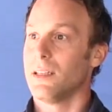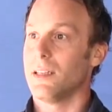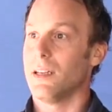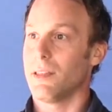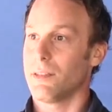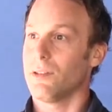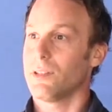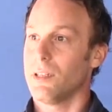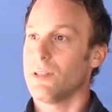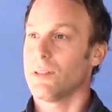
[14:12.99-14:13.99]
that I
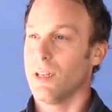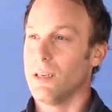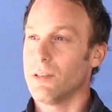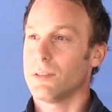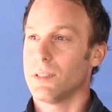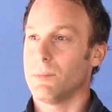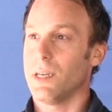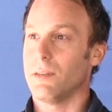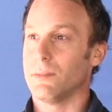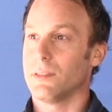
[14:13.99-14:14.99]
thought a, lo a lot
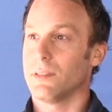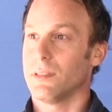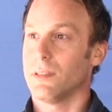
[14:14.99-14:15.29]
about.